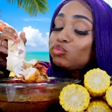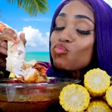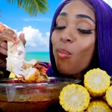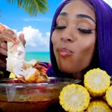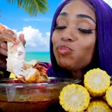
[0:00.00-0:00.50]

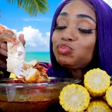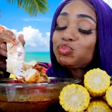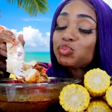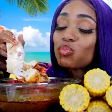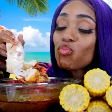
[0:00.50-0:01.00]
Mmm.
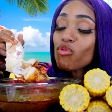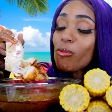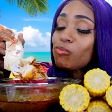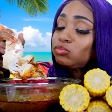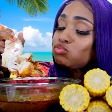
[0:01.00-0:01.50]

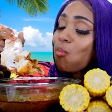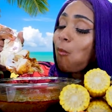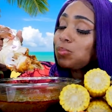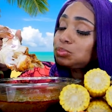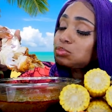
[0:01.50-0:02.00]

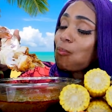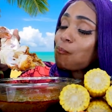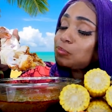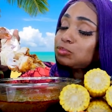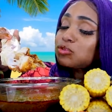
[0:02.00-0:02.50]
Mmm.
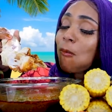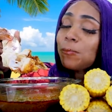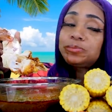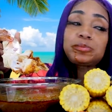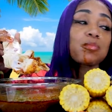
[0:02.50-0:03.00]
Mmm.
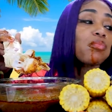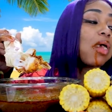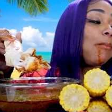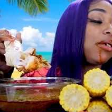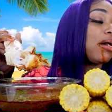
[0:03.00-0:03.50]

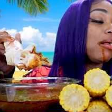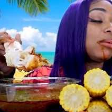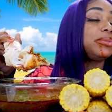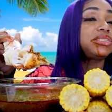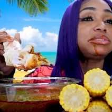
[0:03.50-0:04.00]
But
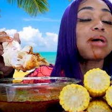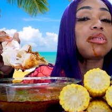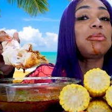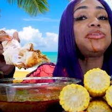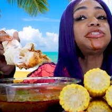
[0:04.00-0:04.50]
I'm Mrs. is my
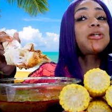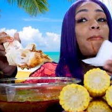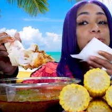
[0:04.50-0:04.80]
lemon.